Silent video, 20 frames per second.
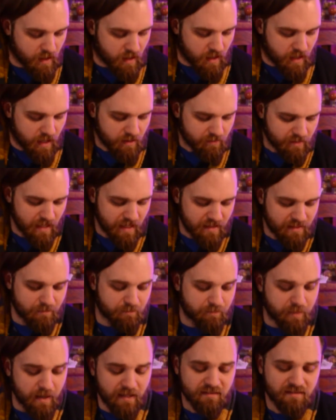Harry had the
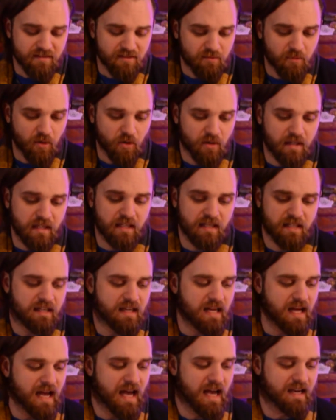best morning he'd
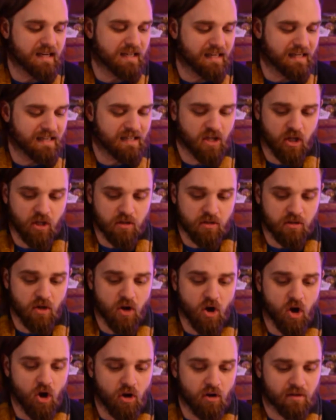had in a
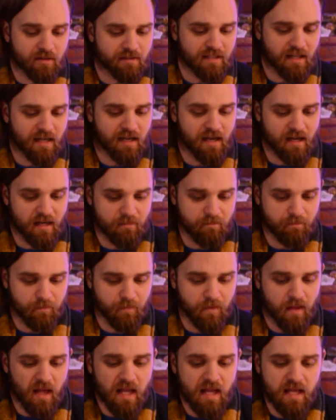long time.
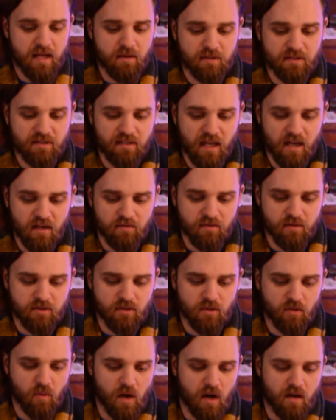He was careful
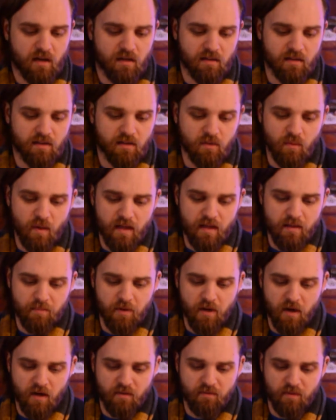to walk a little way
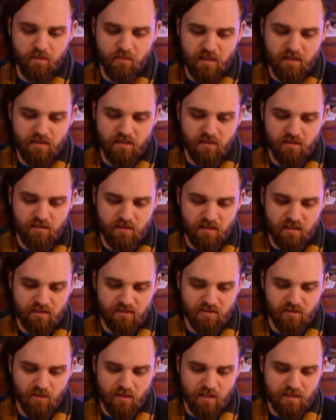apart from the Dursleys
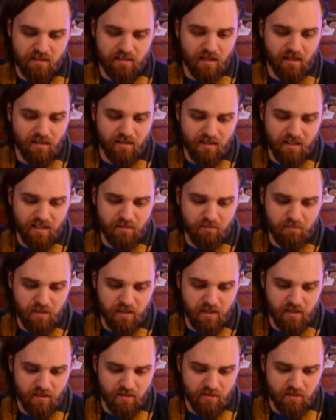so that Dudley and
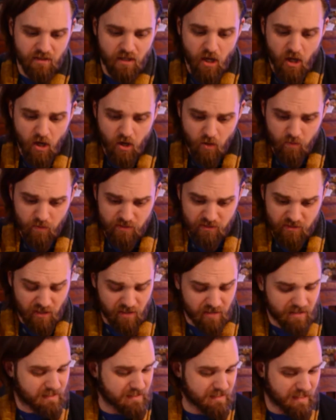Piers, who were
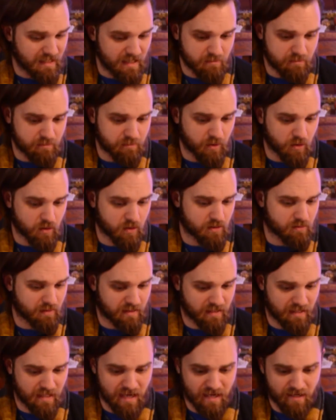starting to get bored with
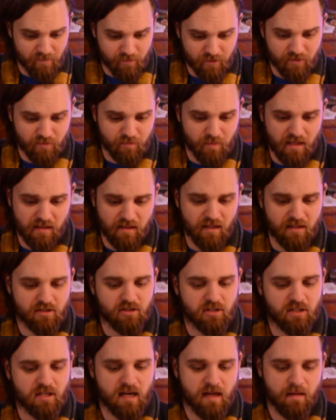the animals by
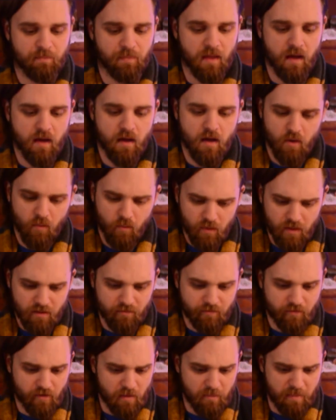lunchtime,
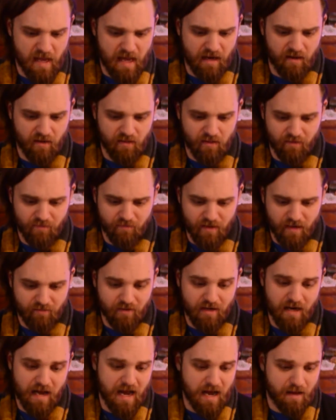wouldn't fall back on their
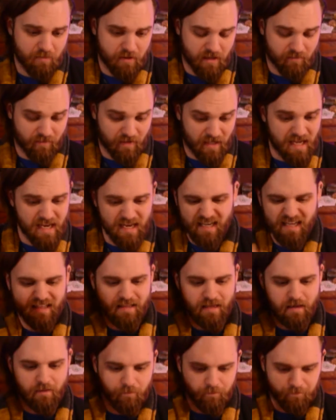favorite hobby of hitting
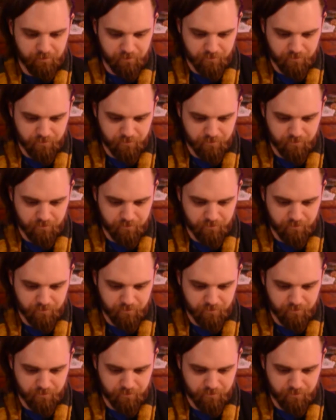them.